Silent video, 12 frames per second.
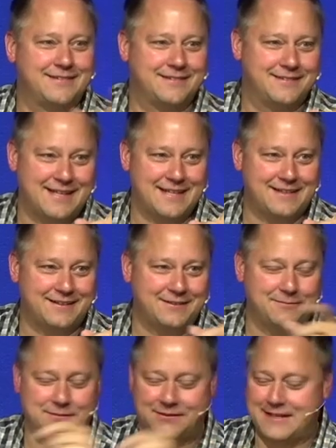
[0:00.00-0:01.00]
Thank you,
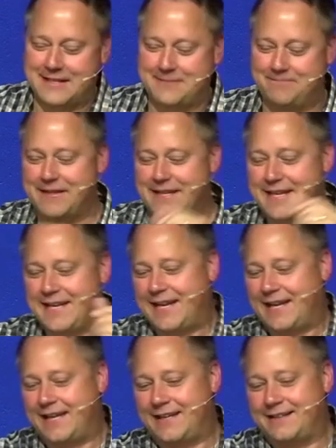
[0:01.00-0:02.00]
Mr. Eddie.
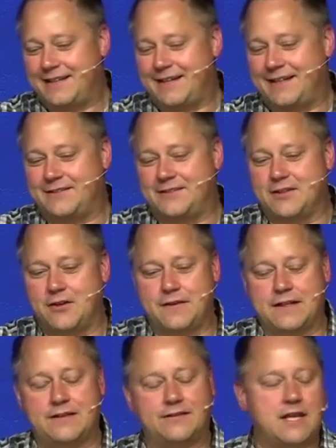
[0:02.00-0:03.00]
And, uh, and so
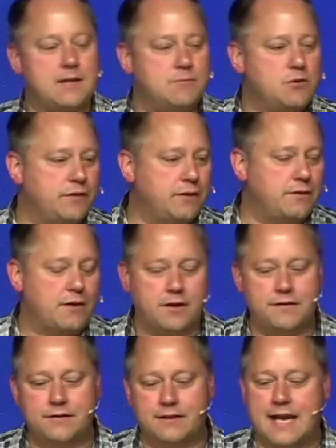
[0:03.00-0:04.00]
they just kind of move on
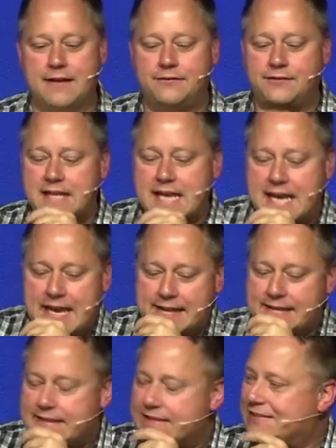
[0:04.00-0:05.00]
their lives.
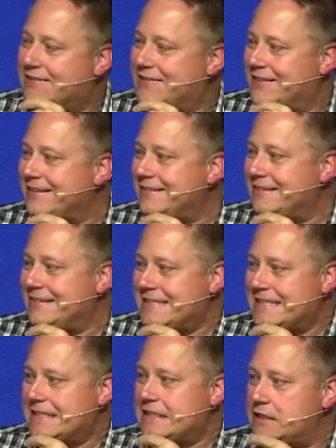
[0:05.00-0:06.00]
And then
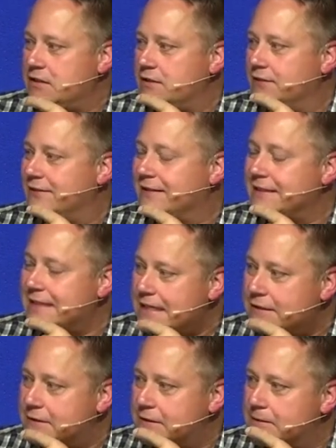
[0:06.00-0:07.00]
16 years
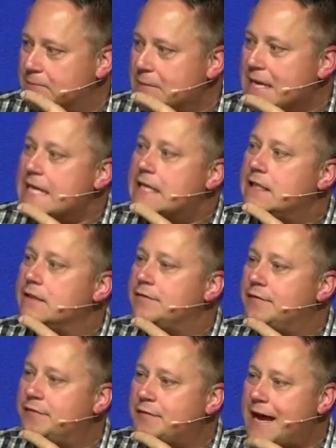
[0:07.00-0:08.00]
later, in
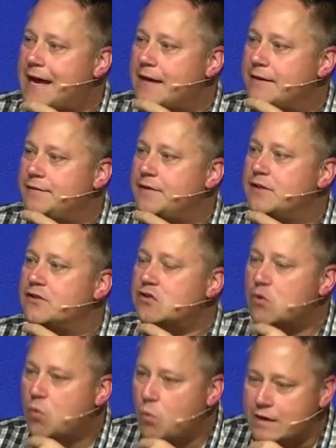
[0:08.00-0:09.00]

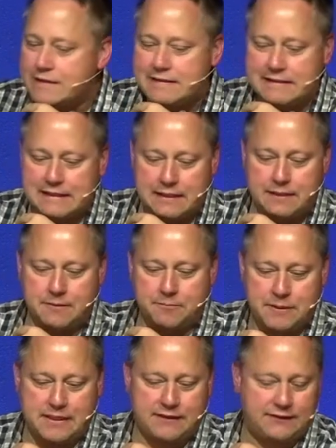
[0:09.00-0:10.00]
520
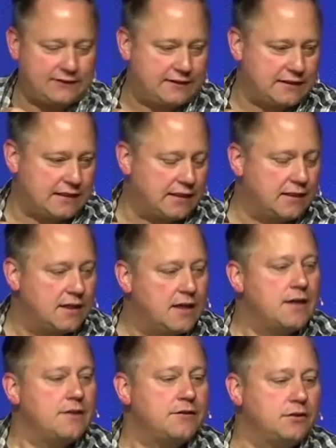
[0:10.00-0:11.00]
BC,
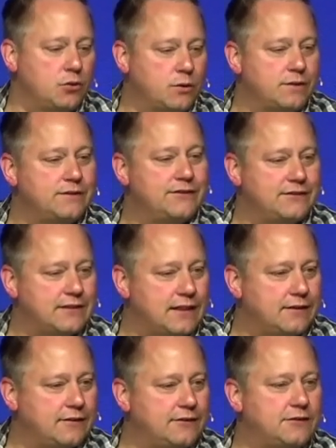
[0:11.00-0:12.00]
the Lord
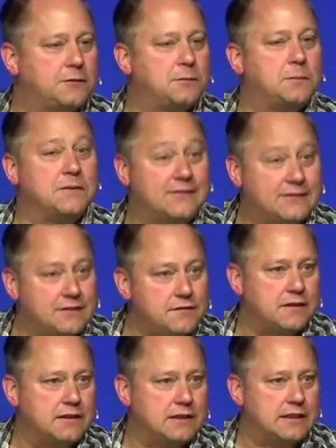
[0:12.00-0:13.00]
sends
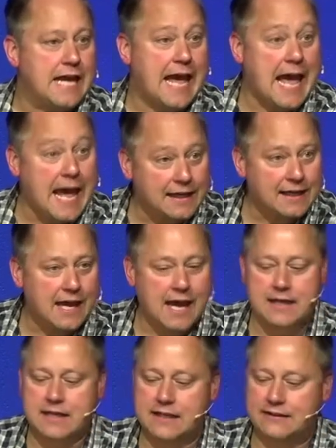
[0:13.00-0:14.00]
specifically
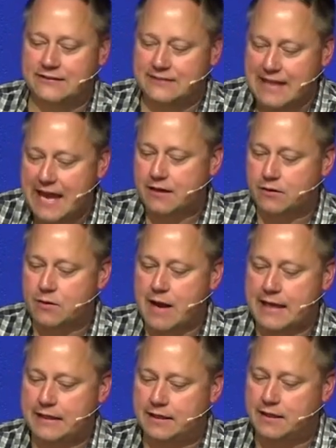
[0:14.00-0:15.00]
Haggai and
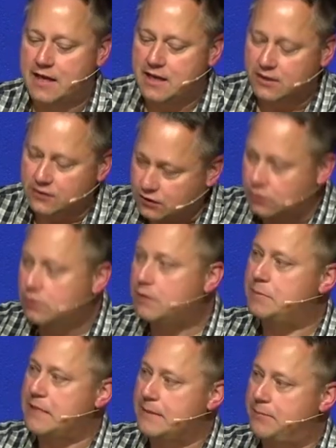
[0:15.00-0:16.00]
Zechariah to the
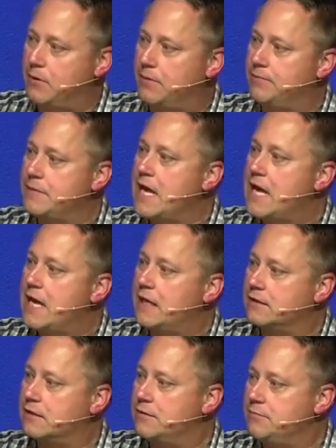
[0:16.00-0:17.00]
people
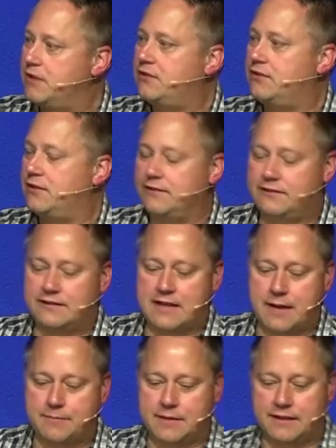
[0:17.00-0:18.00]
and commissions
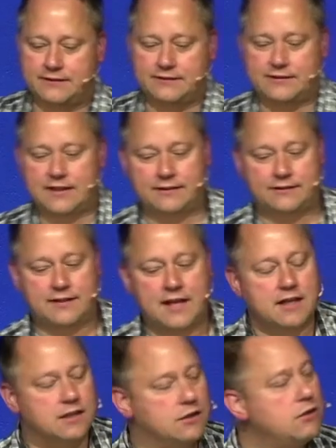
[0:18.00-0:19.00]
them and says,
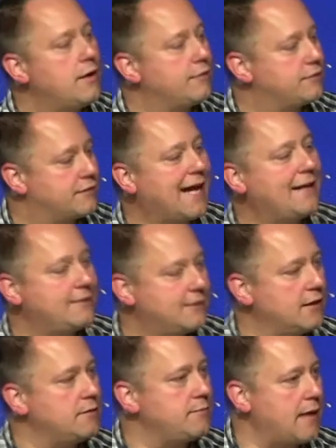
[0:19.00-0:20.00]
You have got to
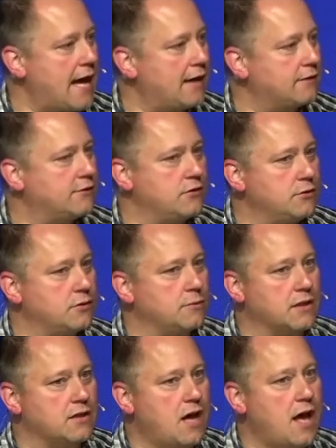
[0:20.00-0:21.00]
get back to doing
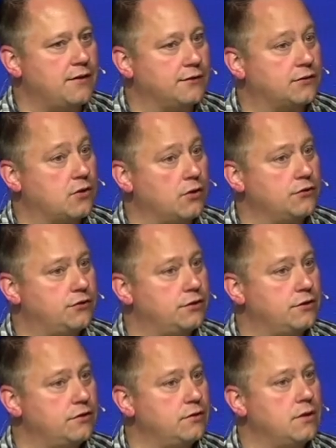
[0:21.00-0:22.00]
what God has called you
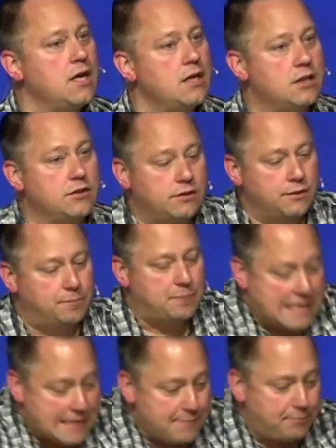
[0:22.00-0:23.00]
to do. You, the
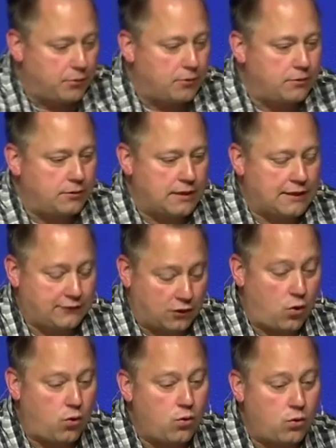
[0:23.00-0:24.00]
people as a
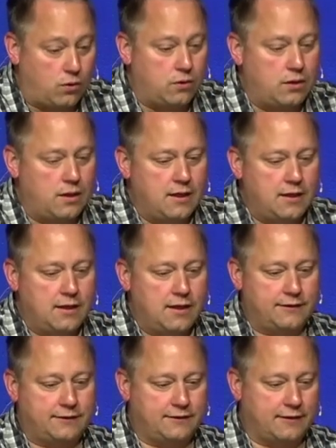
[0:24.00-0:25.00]
whole
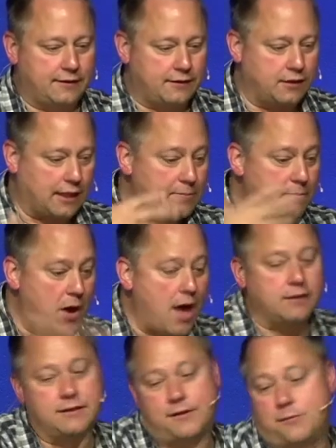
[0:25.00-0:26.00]
as you know, like a
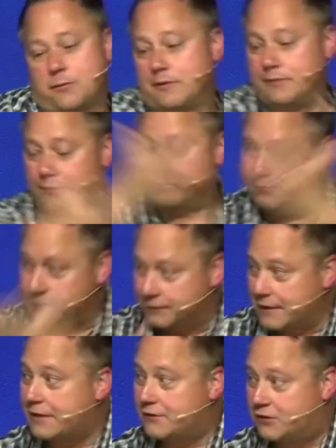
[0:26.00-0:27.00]
monolith were
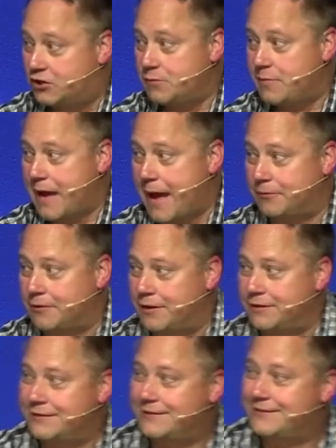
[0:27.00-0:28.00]
led to
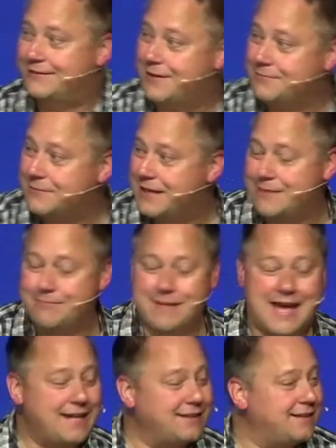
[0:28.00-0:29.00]
Babylon. Some came
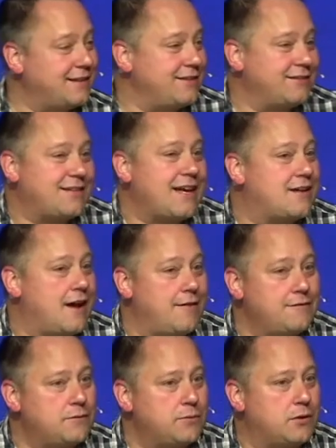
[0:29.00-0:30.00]
back and then they just got
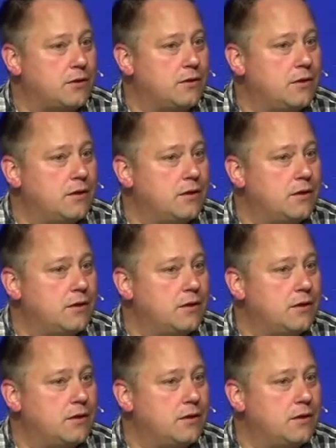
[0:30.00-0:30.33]
comfortable.